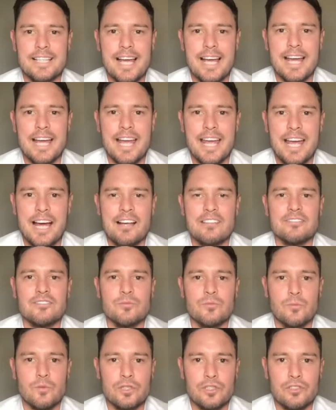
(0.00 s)
that house
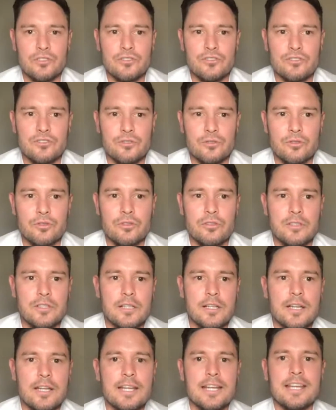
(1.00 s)
and what you saw
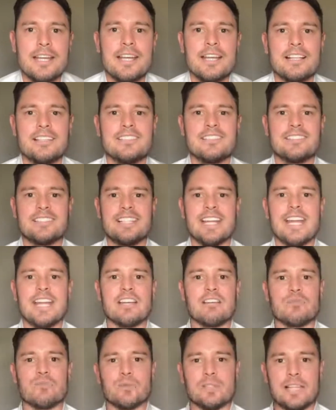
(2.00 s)

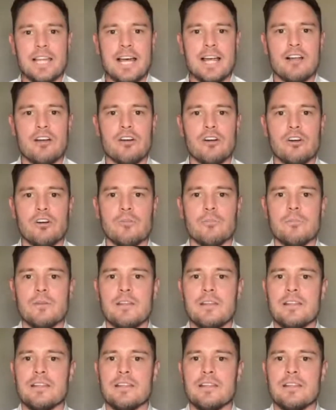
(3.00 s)
standard with that home.